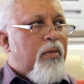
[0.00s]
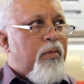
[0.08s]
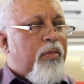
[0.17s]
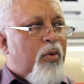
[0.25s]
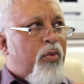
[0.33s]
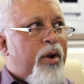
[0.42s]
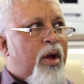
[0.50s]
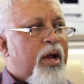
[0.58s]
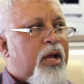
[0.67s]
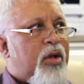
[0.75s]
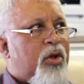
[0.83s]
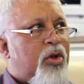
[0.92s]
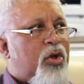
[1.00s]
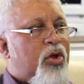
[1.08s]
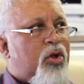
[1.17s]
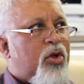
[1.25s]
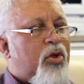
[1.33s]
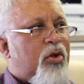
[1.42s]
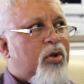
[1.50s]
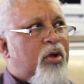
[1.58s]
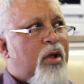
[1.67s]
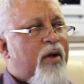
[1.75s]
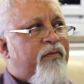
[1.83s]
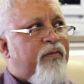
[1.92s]
but when I
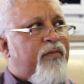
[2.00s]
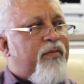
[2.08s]
have,